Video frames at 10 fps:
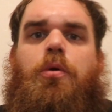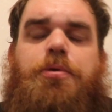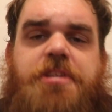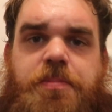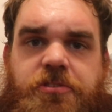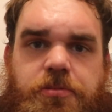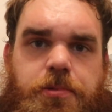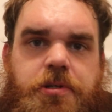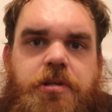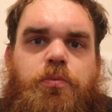What's up
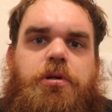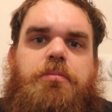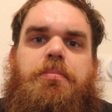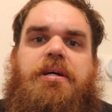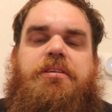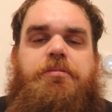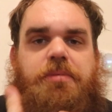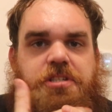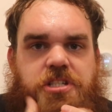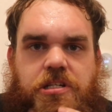everybody, and welcome back to
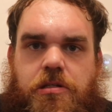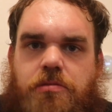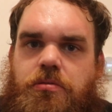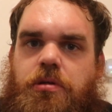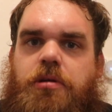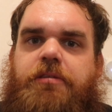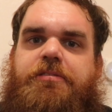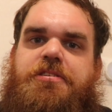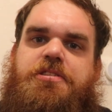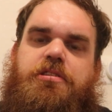my channel.
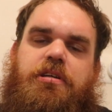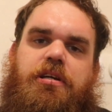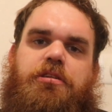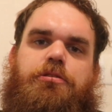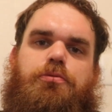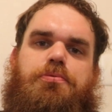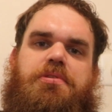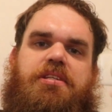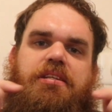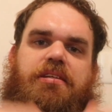First thing you gotta do
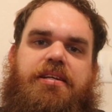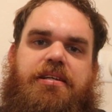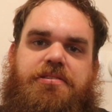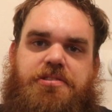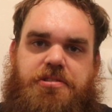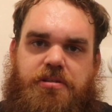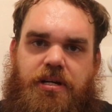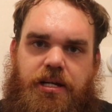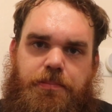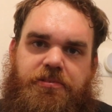is hit like and
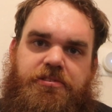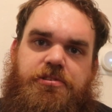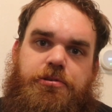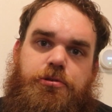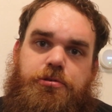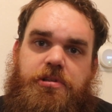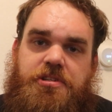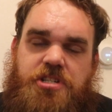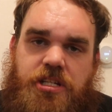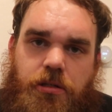subscribe if you're new to
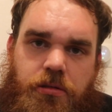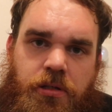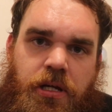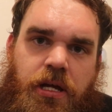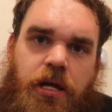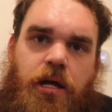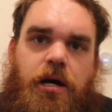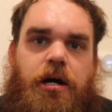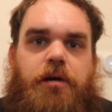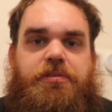the channel.
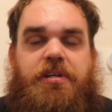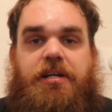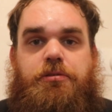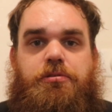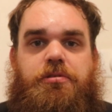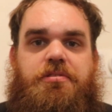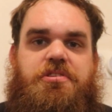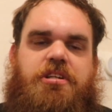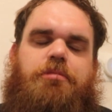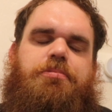If you're not new to the
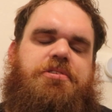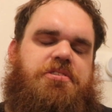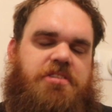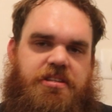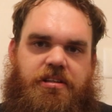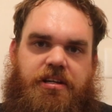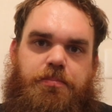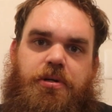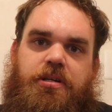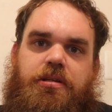channel, please just hit the
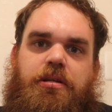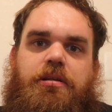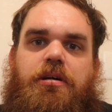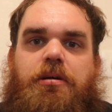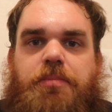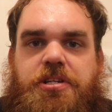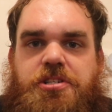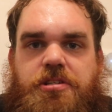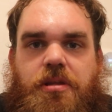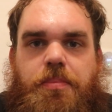like button and make
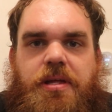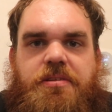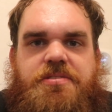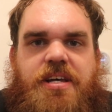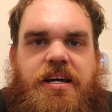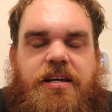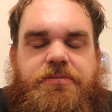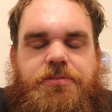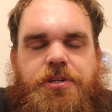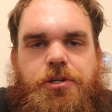sure the bell is on
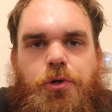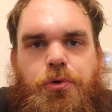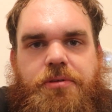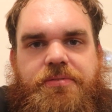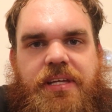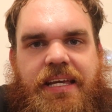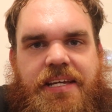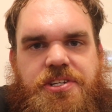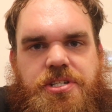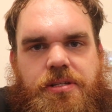for your
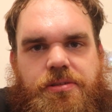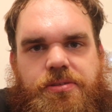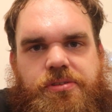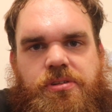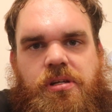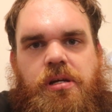notifications.